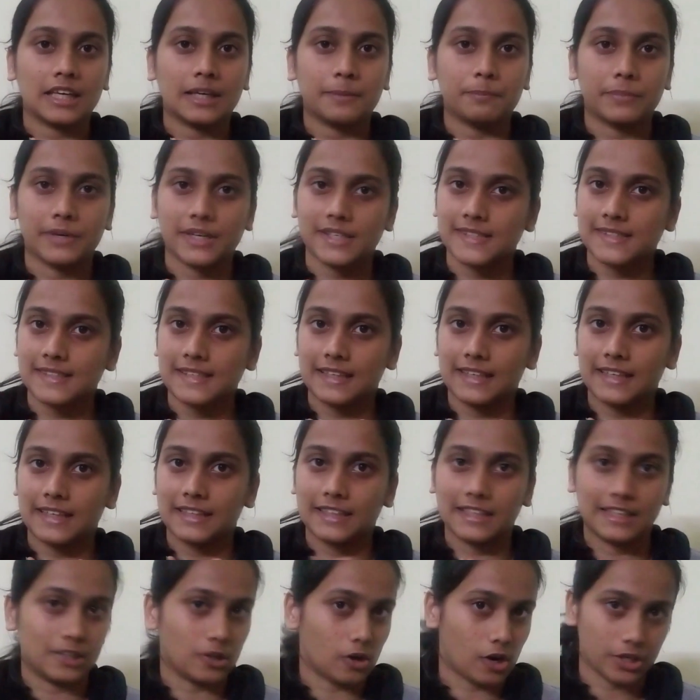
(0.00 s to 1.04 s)
personally did
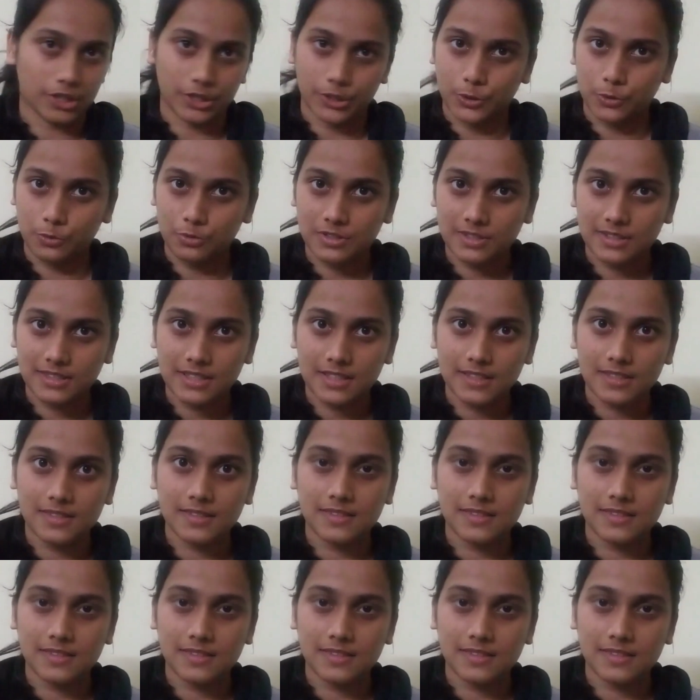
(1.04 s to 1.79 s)
not use this.